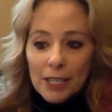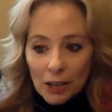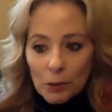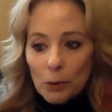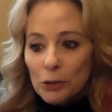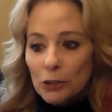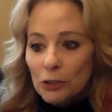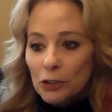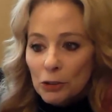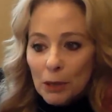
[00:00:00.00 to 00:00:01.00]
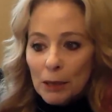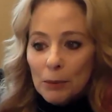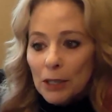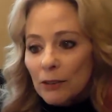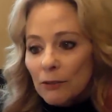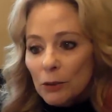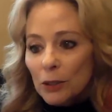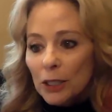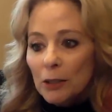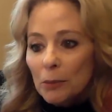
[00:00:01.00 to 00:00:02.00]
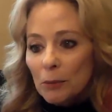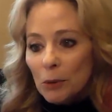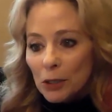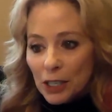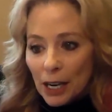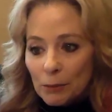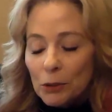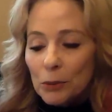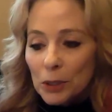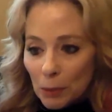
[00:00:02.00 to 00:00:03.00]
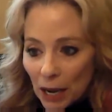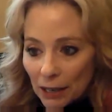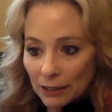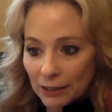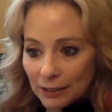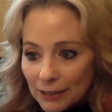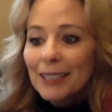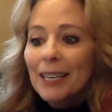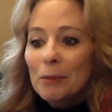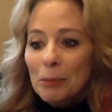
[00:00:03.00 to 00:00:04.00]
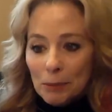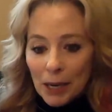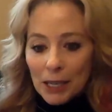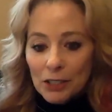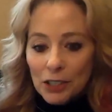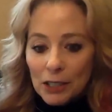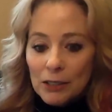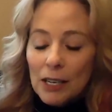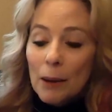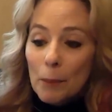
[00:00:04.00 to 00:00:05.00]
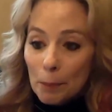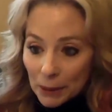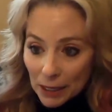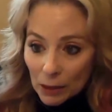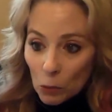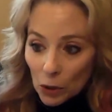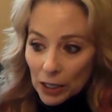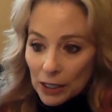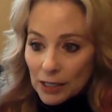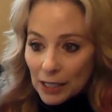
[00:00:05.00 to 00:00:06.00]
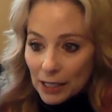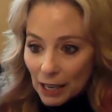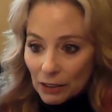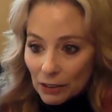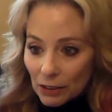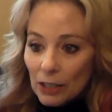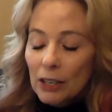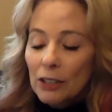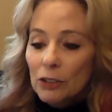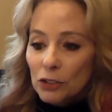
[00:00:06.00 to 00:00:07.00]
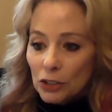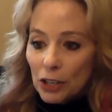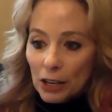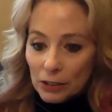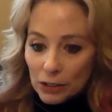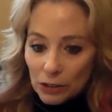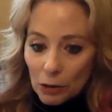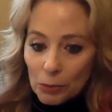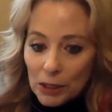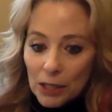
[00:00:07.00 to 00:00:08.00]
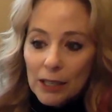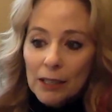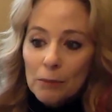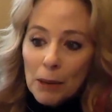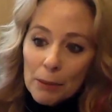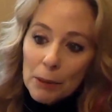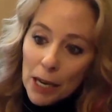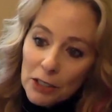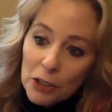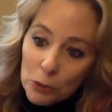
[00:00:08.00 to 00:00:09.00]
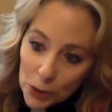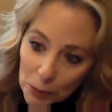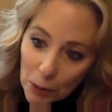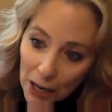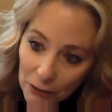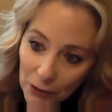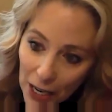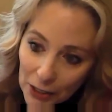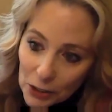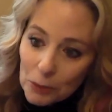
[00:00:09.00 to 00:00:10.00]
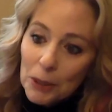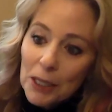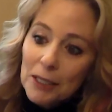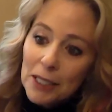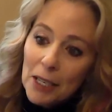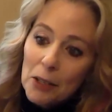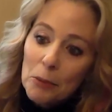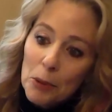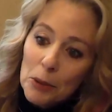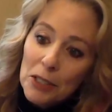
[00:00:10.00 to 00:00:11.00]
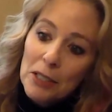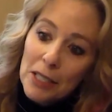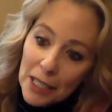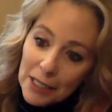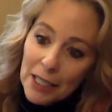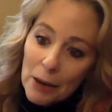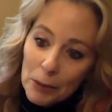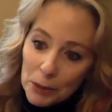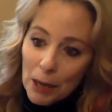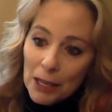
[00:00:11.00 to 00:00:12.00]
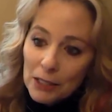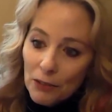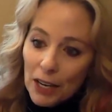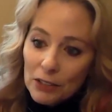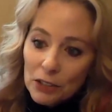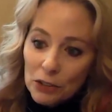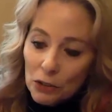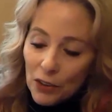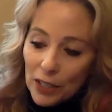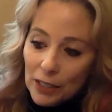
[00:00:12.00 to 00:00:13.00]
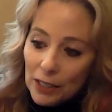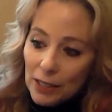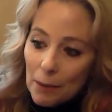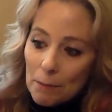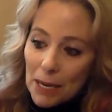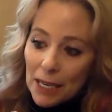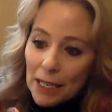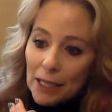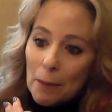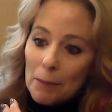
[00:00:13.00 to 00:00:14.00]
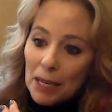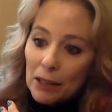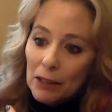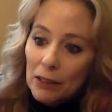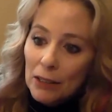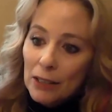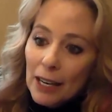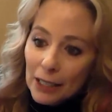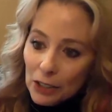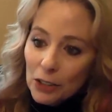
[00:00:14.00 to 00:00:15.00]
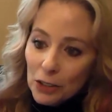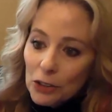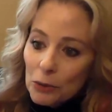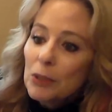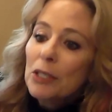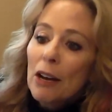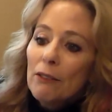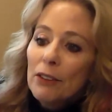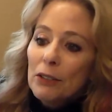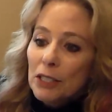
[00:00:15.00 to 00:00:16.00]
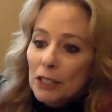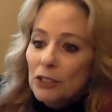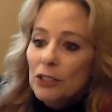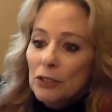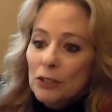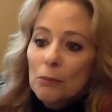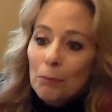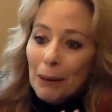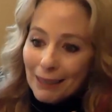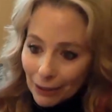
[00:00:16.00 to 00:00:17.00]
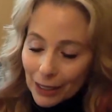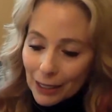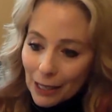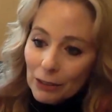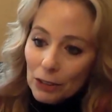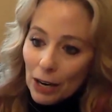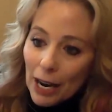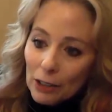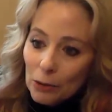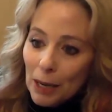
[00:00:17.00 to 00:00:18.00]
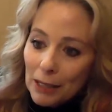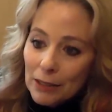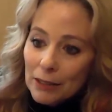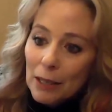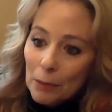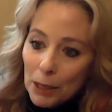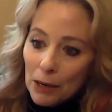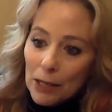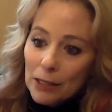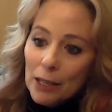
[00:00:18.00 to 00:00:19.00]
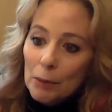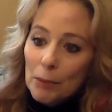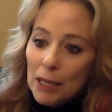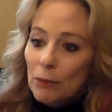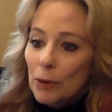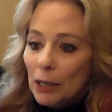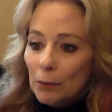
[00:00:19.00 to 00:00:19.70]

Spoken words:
the other person should maybe give you a little bit more time to respond and be patient. But then working together, you should also be thinking, maybe I should respond faster because the other person needs that response faster. So if I can get them meeting in the middle, I can usually resolve those issues by looking at their AcuMaxes, comparing them, and making